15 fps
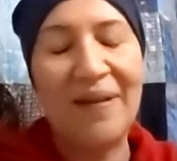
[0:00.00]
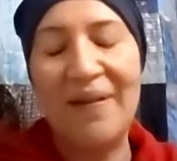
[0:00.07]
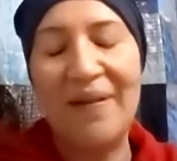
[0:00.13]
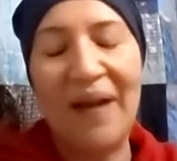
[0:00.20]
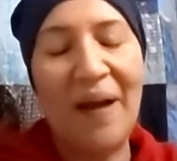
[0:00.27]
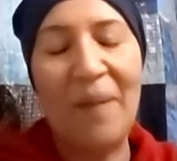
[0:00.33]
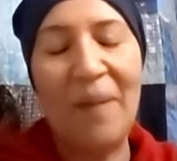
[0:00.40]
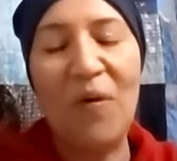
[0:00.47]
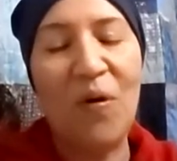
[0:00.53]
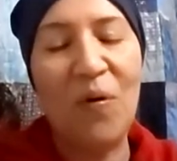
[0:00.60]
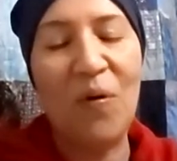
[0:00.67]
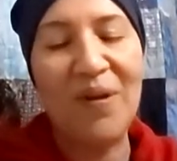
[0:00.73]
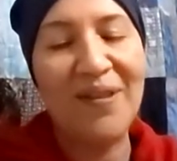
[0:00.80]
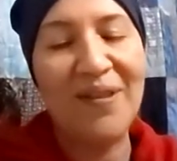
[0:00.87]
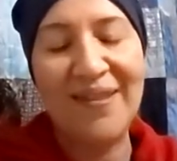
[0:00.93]
Just because
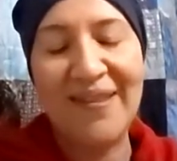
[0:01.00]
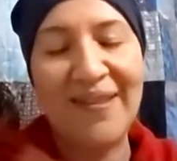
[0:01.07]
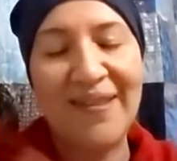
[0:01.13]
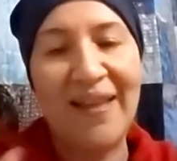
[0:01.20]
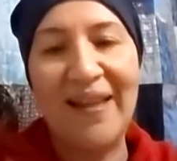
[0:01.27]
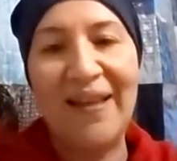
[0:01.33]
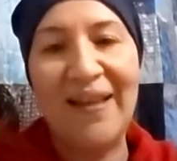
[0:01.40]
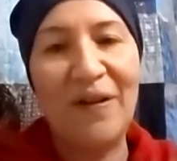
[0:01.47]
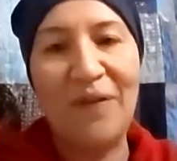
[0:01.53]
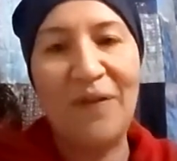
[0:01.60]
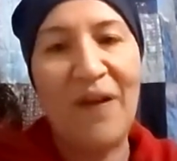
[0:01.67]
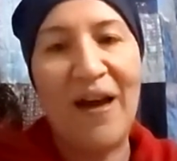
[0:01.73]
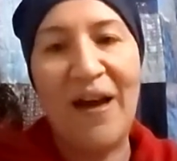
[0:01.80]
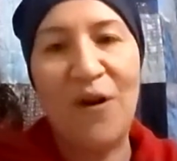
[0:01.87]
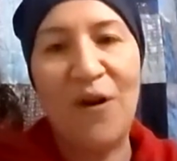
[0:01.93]
I'm always
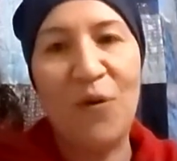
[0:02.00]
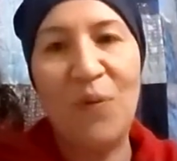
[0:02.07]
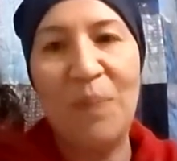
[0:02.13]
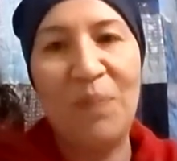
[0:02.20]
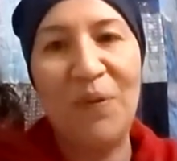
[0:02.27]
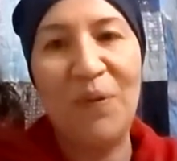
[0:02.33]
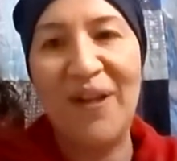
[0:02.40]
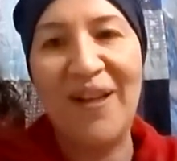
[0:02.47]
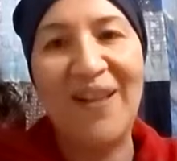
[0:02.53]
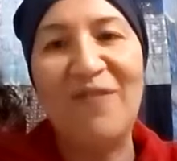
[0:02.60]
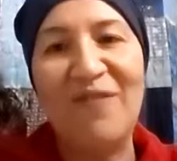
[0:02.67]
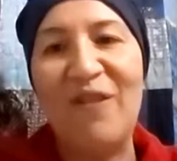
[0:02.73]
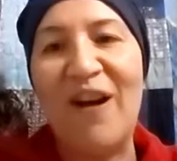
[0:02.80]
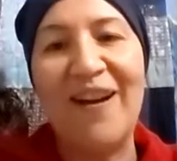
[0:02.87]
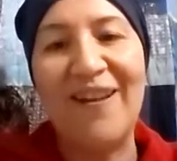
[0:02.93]
thinking of how do we put
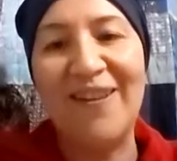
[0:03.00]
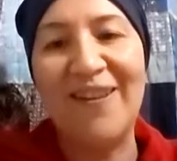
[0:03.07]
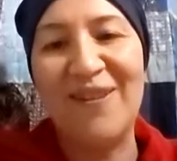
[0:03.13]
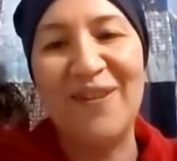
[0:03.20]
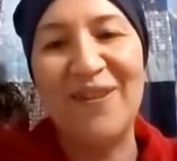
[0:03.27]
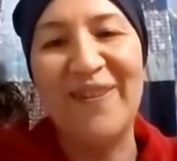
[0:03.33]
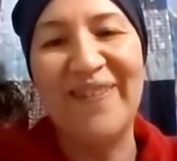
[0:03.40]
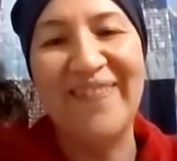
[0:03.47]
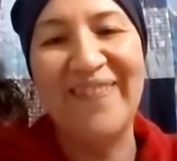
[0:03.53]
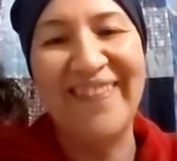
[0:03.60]
in Radha.